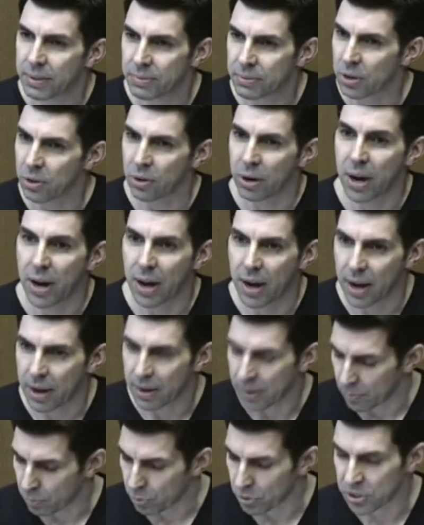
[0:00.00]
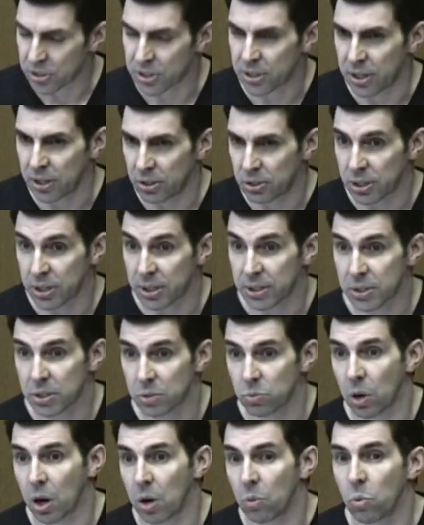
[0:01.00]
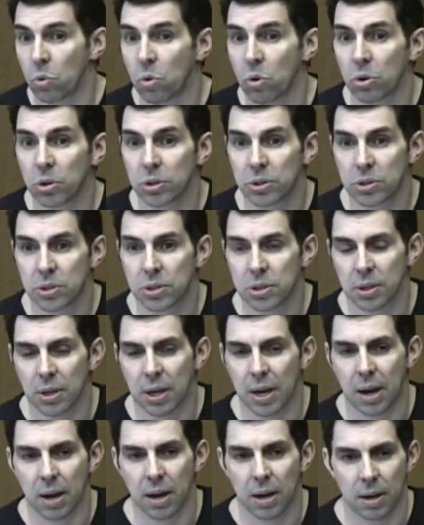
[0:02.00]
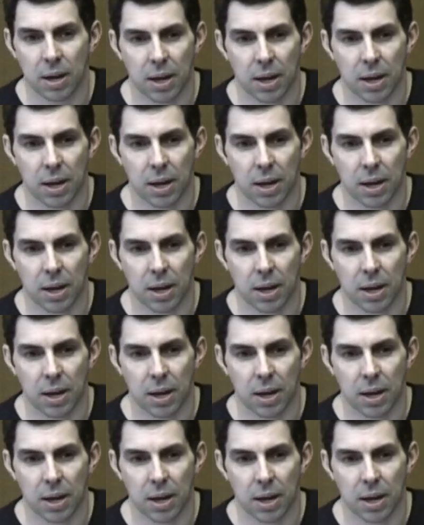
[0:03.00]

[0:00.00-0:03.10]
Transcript: there are prestigious awards uh,